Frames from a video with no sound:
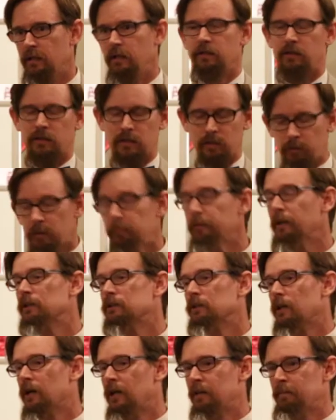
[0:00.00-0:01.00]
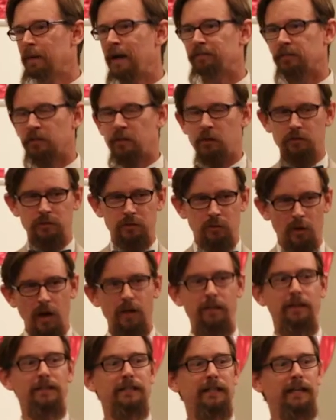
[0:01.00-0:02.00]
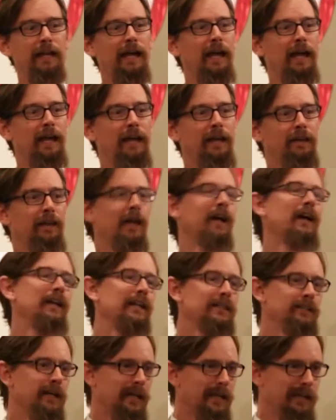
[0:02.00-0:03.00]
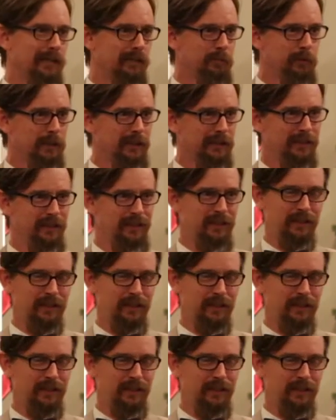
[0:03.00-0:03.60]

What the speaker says: They're going to put me on trial. I'm going to have to go through all this again, and they're going to try to kill me.